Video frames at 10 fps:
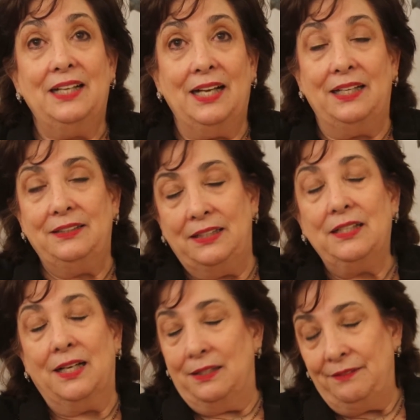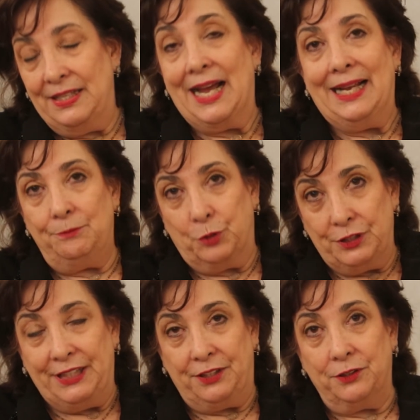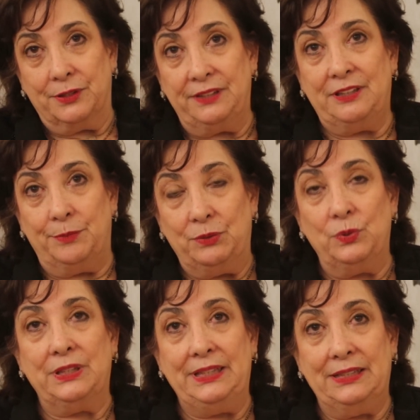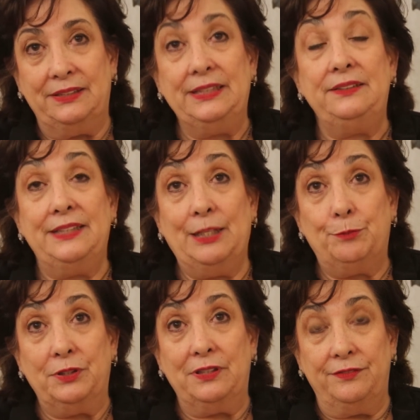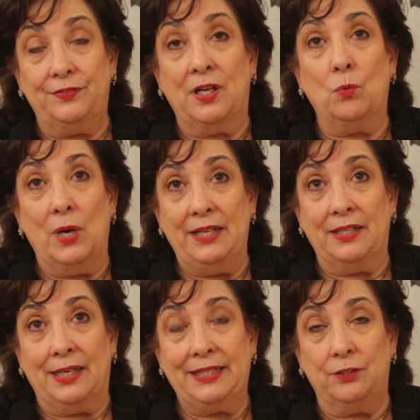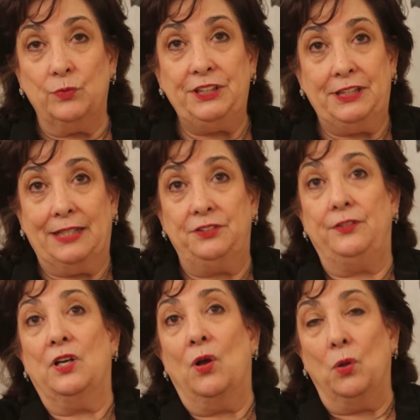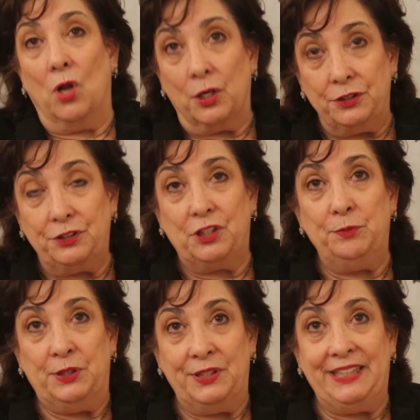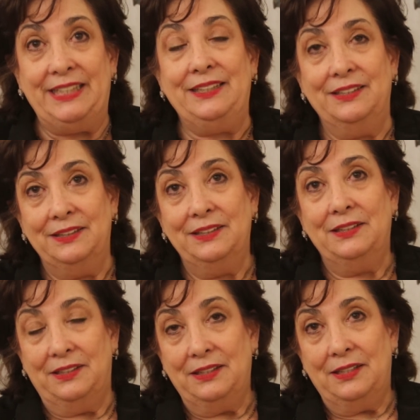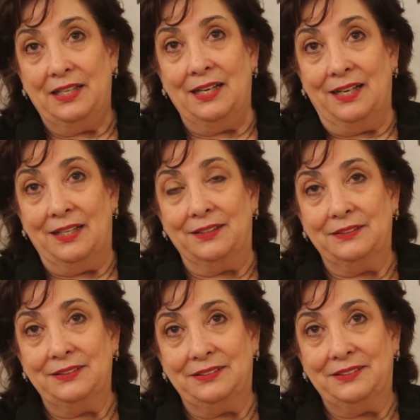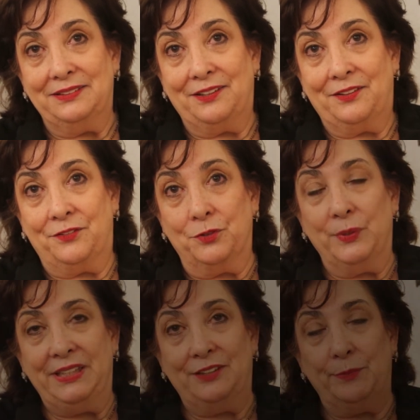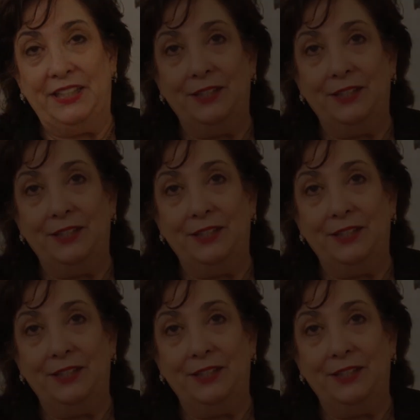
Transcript: and it, uh, that particular exhibit really is an example of a way that I can reach out to the whole arts community uh, through an exhibit